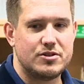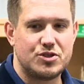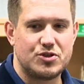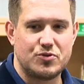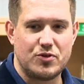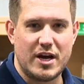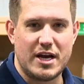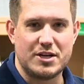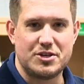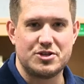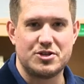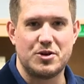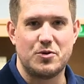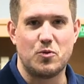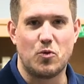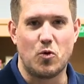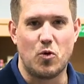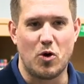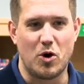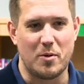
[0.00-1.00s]
stretch and
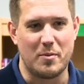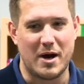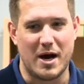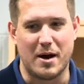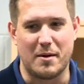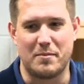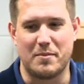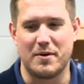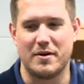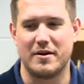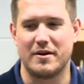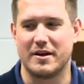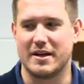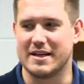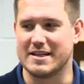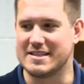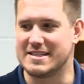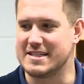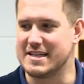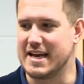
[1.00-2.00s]
warm up
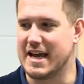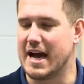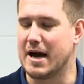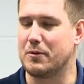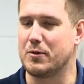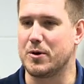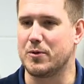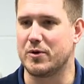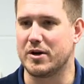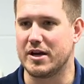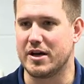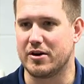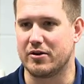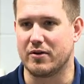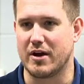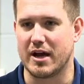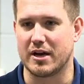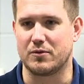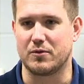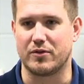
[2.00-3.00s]
and see how we would
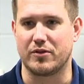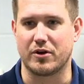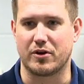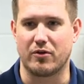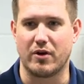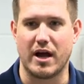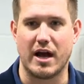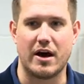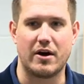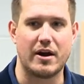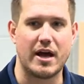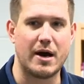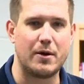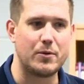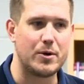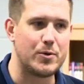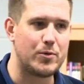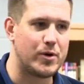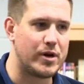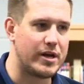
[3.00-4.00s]
interact with the crowd, how
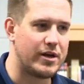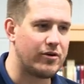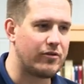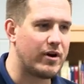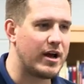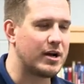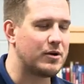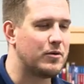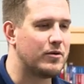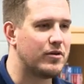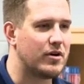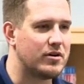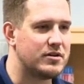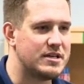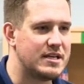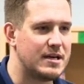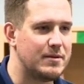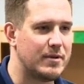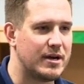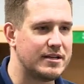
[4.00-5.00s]
we would interact with our
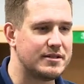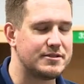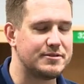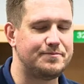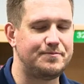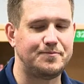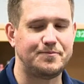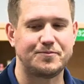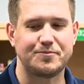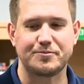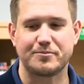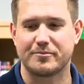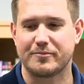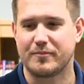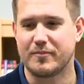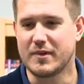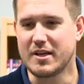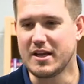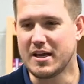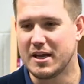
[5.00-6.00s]
teammates.
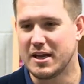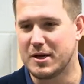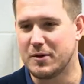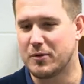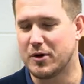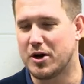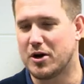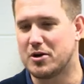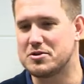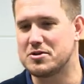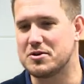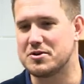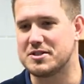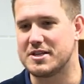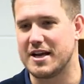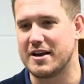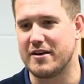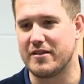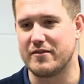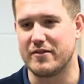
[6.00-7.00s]
He would also
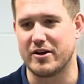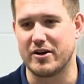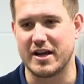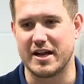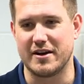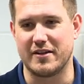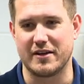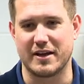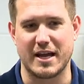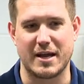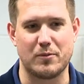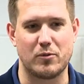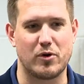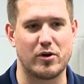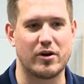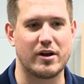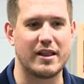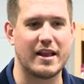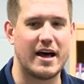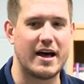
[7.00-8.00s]
stay to the very end of the game
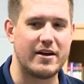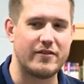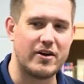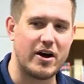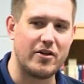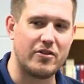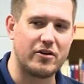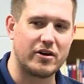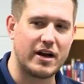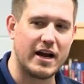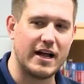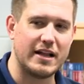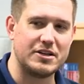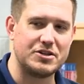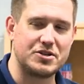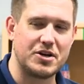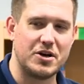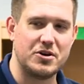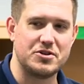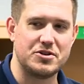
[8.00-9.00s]
where a lot of other
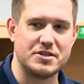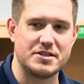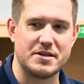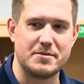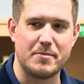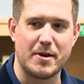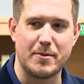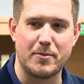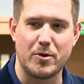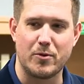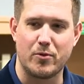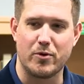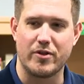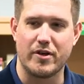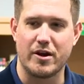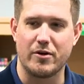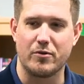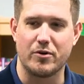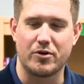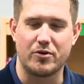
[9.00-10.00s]
college coaches that maybe were
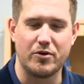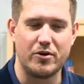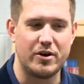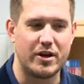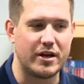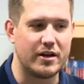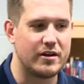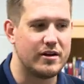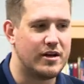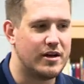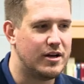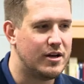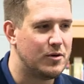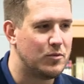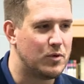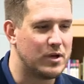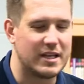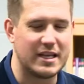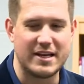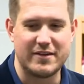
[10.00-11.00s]
there recruiting
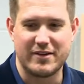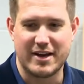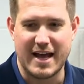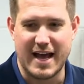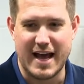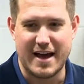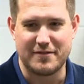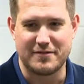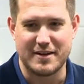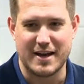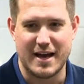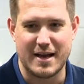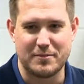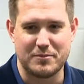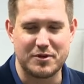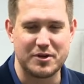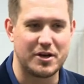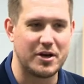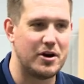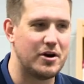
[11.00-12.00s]
would leave at halftime
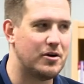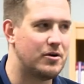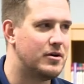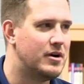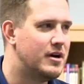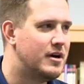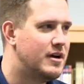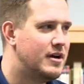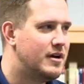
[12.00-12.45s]
to go